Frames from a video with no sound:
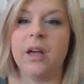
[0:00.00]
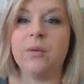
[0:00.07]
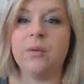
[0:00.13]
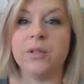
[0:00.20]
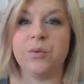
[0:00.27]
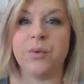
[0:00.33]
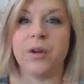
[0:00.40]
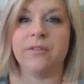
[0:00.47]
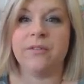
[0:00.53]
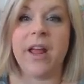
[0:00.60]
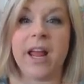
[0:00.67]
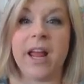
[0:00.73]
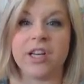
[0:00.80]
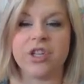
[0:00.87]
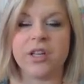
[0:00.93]
It was one of
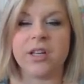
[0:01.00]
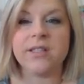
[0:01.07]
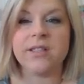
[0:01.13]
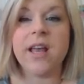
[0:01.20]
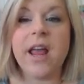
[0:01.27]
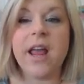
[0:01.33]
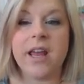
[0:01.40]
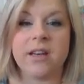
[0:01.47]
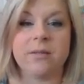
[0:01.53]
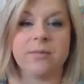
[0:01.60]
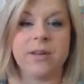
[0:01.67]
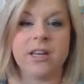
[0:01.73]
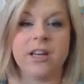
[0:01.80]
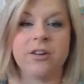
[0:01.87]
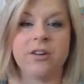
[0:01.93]
Angela's hand
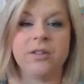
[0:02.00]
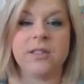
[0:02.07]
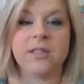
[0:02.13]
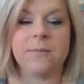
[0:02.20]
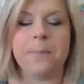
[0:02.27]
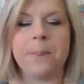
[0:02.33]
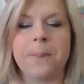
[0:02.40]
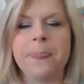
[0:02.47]
me downs.